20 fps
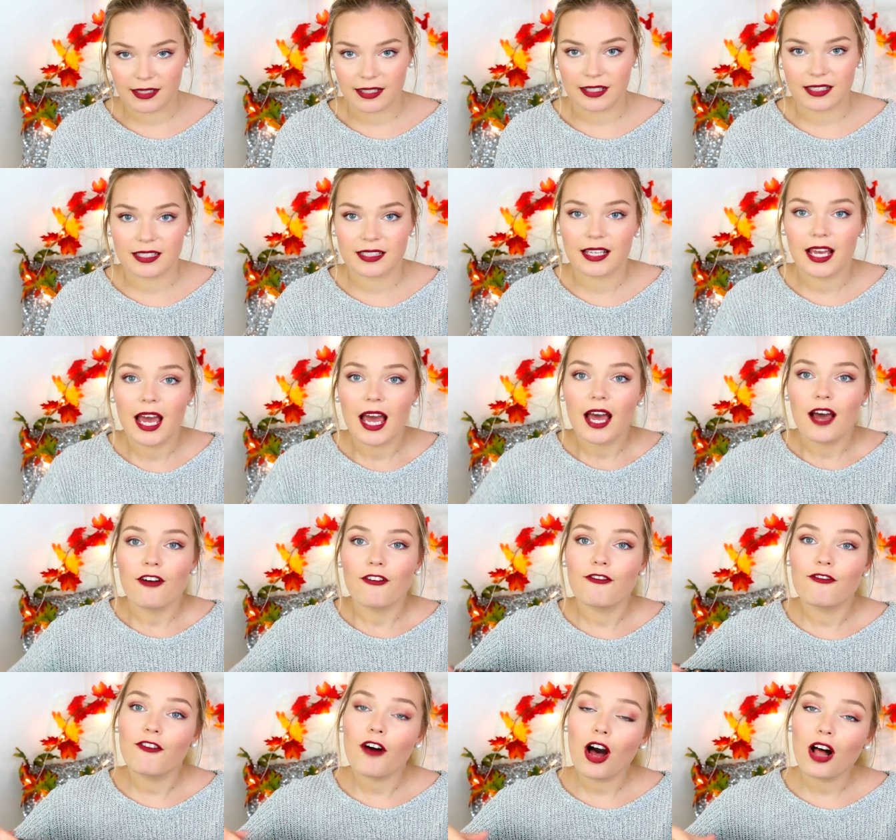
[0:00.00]
this
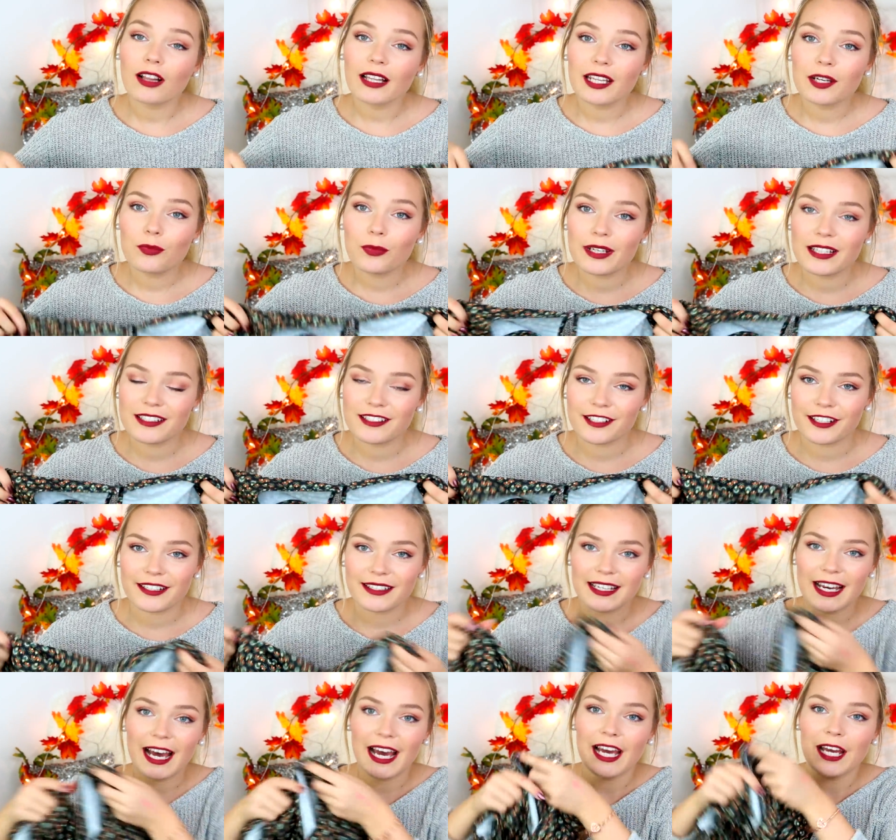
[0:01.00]
fall and winter
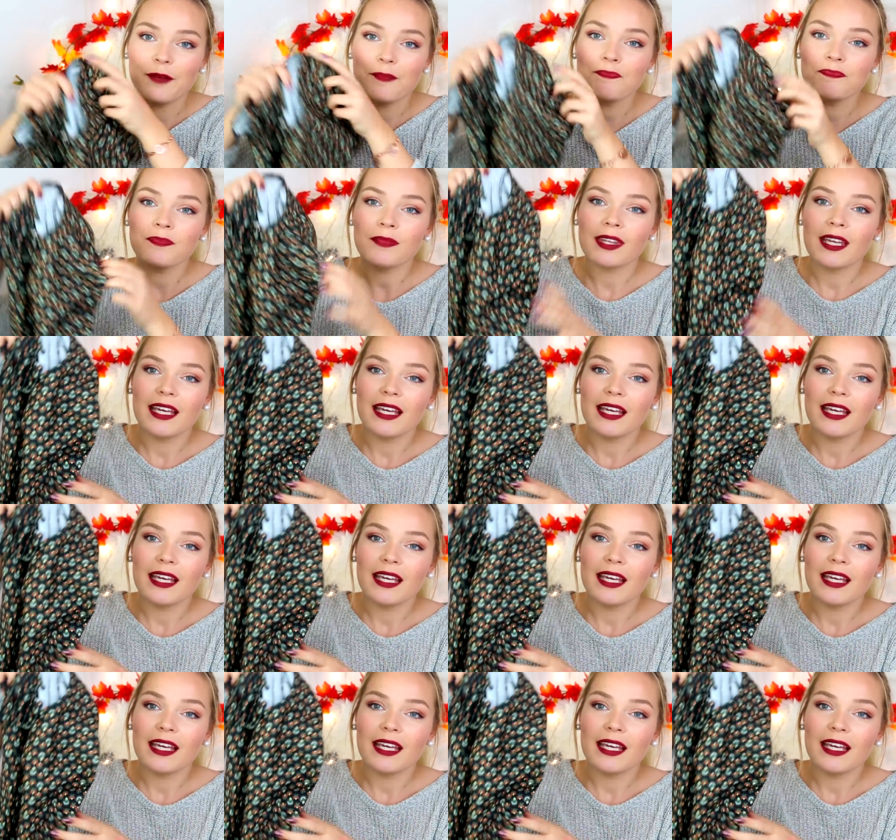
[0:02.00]
time.